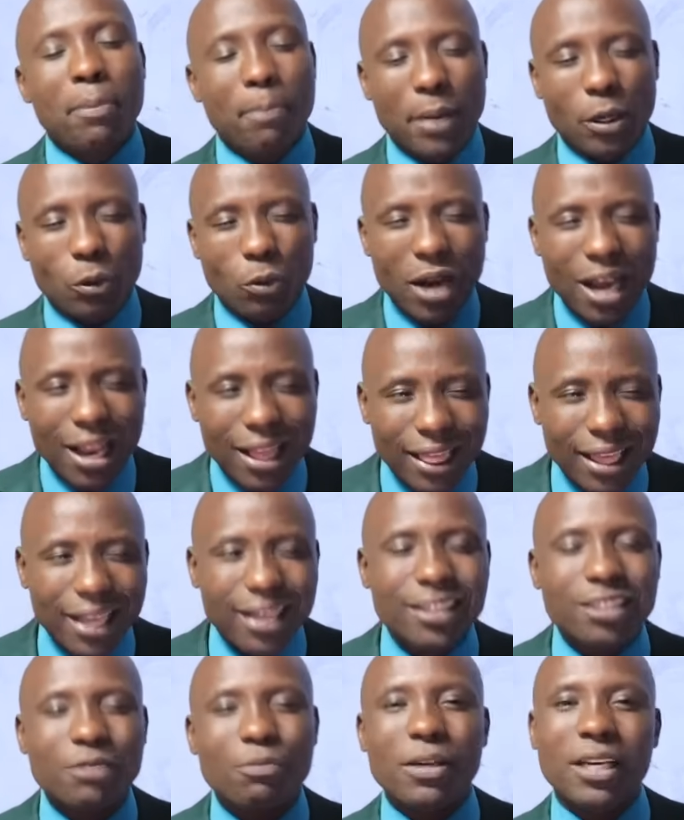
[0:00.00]
But when
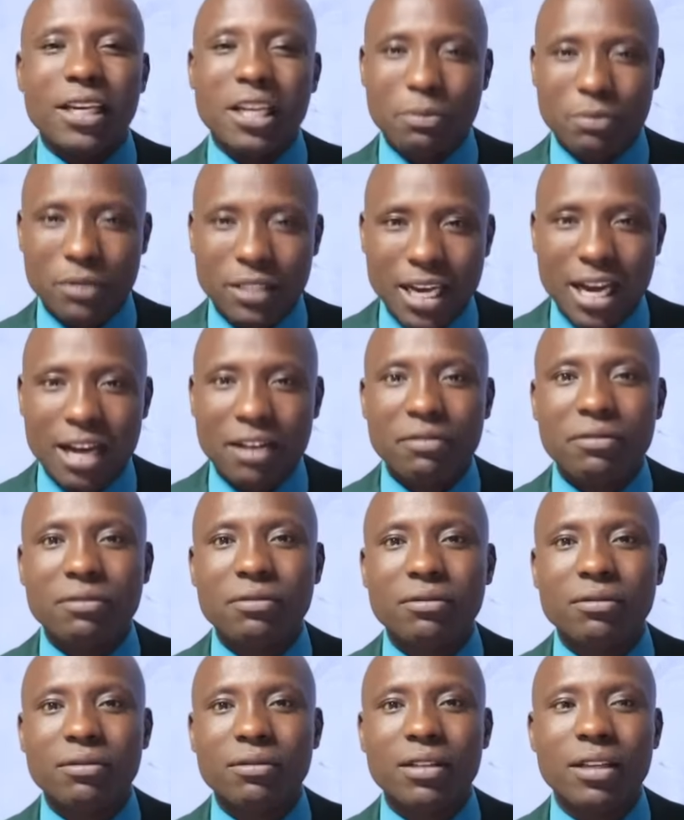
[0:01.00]
things became
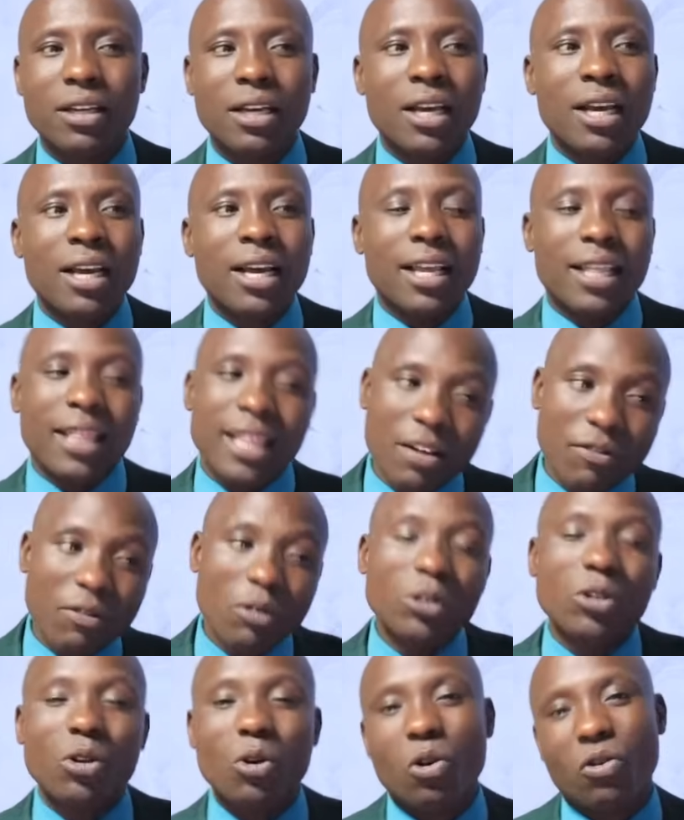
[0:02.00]
tough, they've
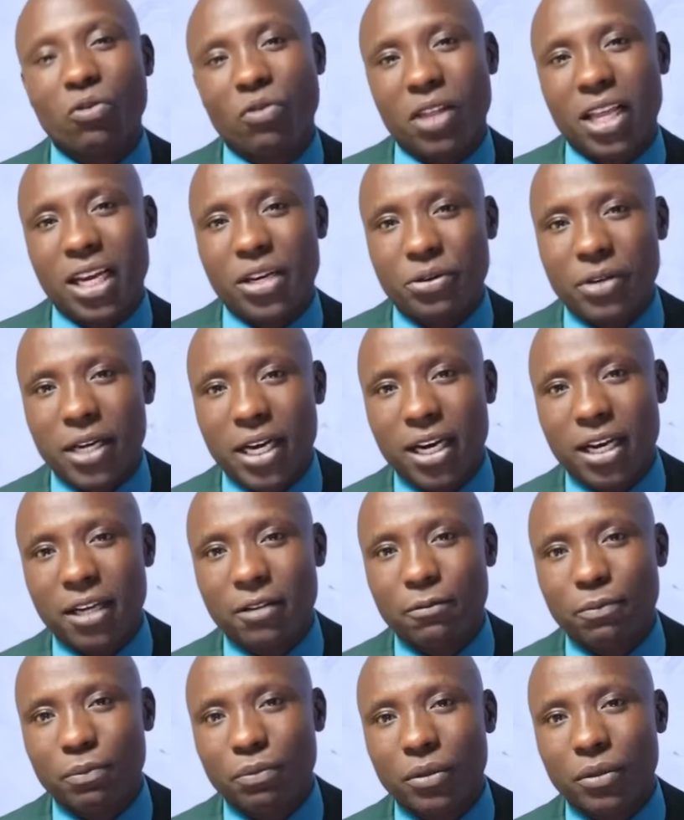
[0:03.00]
also gone for that Raila.